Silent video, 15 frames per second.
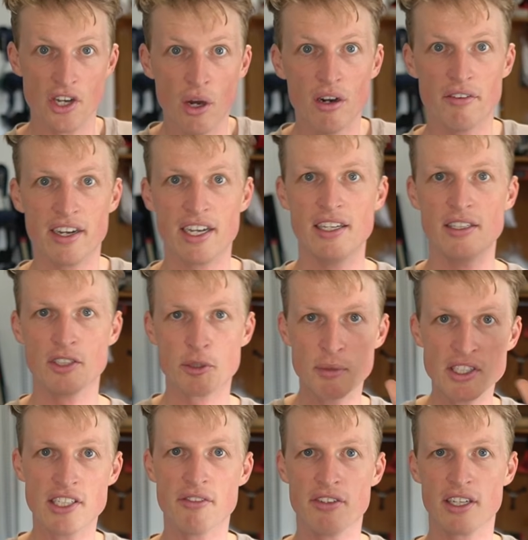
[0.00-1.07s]
know of any
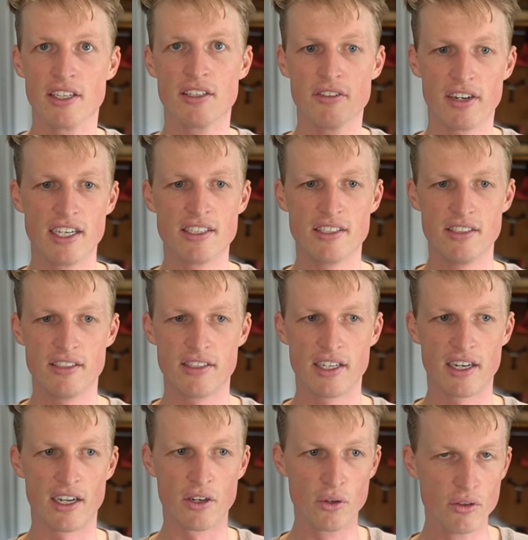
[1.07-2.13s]
specific devices
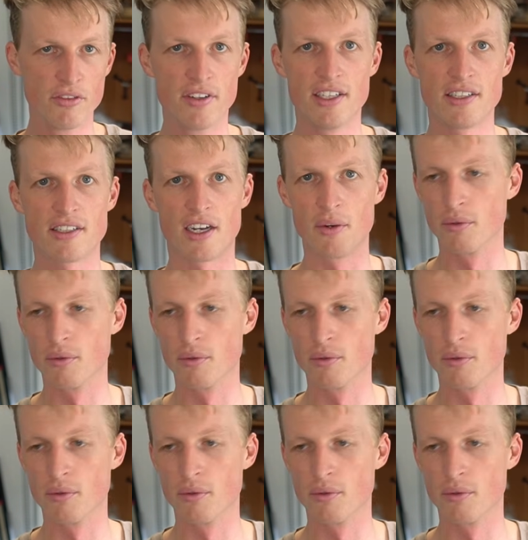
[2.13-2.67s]
that are good for this,